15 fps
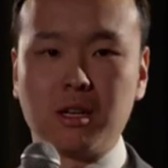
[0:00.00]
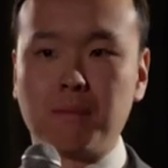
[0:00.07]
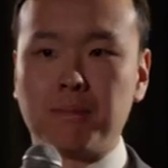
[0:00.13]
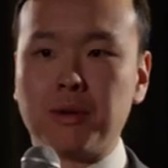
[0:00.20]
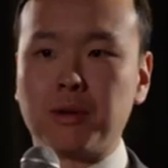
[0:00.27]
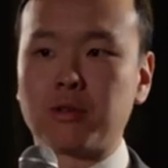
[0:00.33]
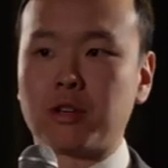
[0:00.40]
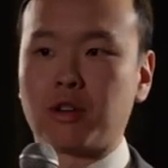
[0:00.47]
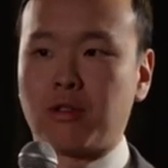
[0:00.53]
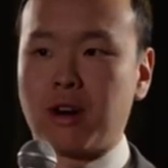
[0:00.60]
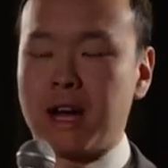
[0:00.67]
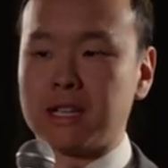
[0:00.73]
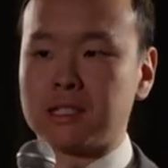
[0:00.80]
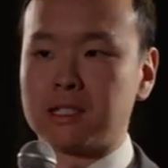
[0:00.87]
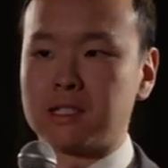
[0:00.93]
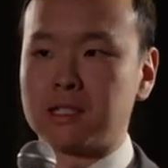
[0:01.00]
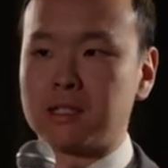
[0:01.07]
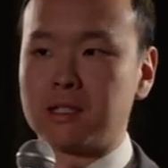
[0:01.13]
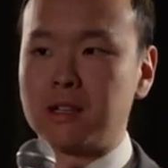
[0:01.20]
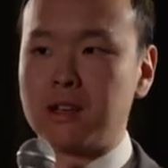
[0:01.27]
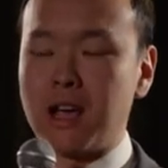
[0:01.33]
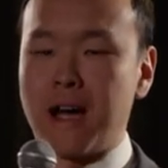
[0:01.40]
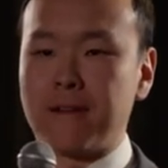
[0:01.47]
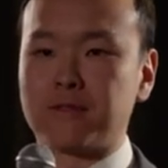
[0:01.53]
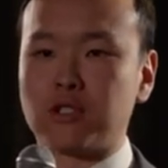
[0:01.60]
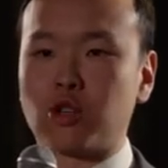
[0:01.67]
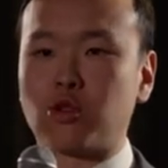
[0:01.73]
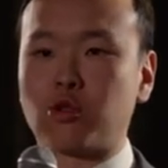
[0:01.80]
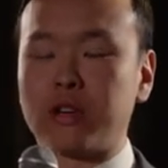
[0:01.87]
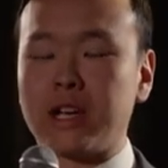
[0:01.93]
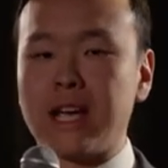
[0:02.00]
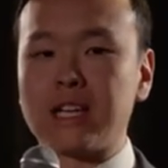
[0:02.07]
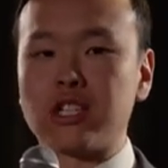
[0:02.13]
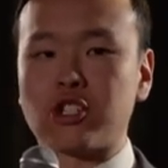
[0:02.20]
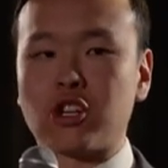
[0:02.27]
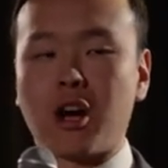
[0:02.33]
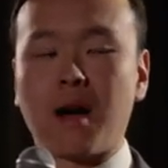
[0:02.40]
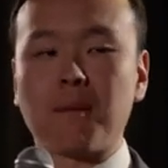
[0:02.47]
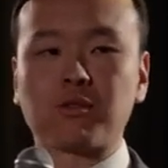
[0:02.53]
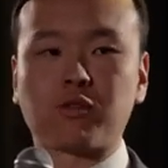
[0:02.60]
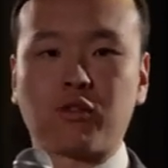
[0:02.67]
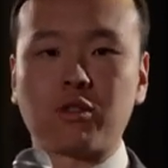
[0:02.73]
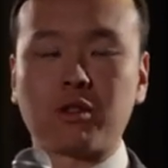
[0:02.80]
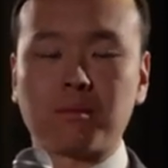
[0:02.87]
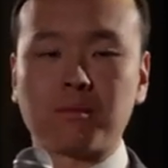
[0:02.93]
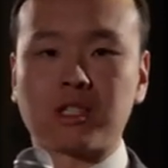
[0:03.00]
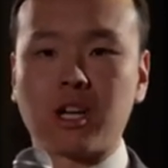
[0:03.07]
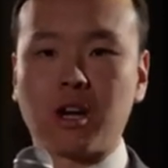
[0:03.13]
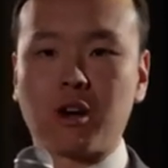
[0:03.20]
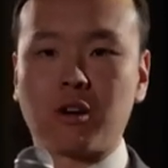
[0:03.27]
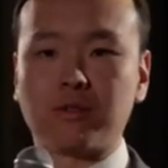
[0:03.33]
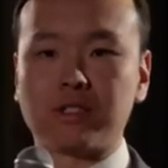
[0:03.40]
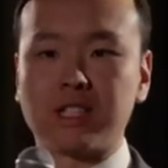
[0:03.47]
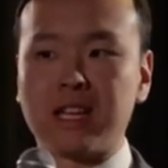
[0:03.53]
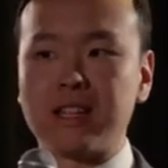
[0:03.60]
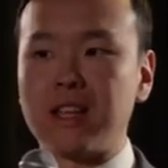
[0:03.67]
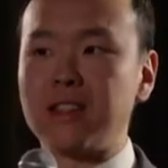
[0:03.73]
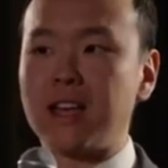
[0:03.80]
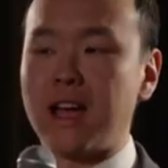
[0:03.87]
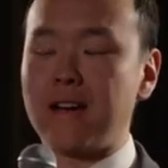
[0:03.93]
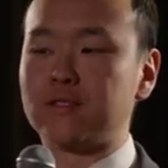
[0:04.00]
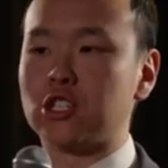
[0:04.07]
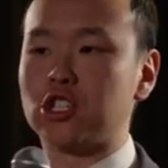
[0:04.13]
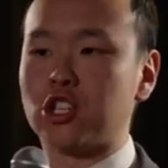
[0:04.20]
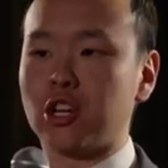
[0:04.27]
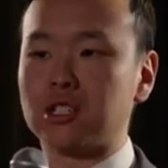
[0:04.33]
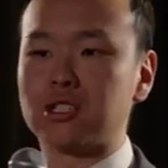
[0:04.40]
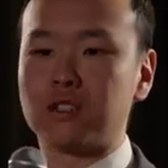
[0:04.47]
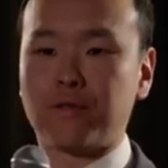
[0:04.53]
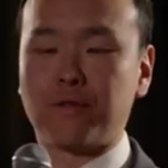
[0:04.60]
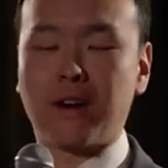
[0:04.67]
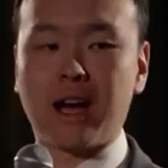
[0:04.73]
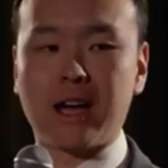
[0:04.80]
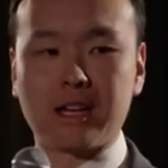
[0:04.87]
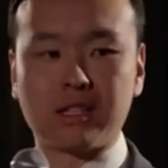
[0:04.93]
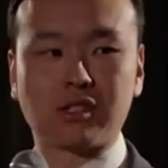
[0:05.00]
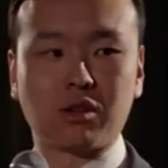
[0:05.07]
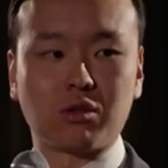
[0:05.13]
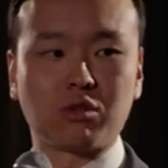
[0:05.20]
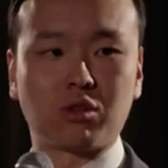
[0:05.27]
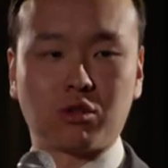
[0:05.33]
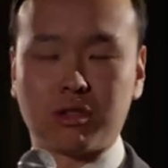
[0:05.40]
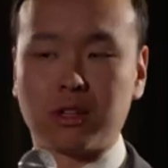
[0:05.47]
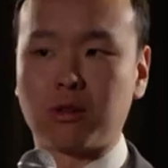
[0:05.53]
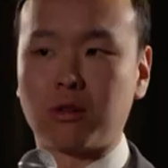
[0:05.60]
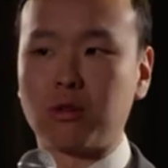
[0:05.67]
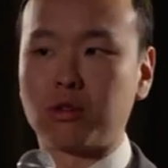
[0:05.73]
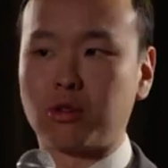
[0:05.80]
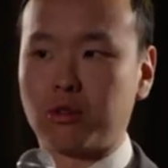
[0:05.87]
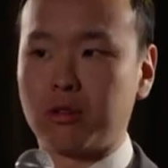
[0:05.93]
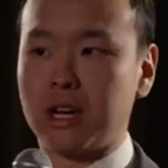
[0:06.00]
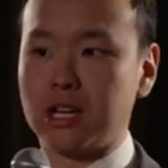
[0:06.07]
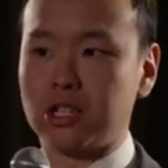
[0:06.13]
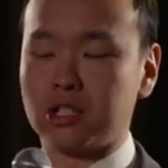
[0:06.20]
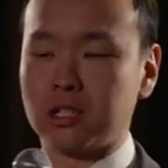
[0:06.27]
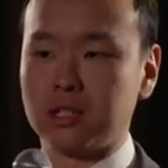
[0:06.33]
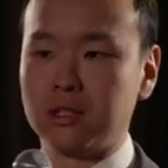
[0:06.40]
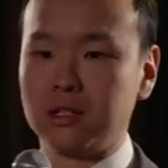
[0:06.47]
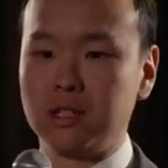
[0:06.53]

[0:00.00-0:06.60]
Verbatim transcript: Bureaucrats have to create jobs for themselves, and then they have to justify its own, their own creation.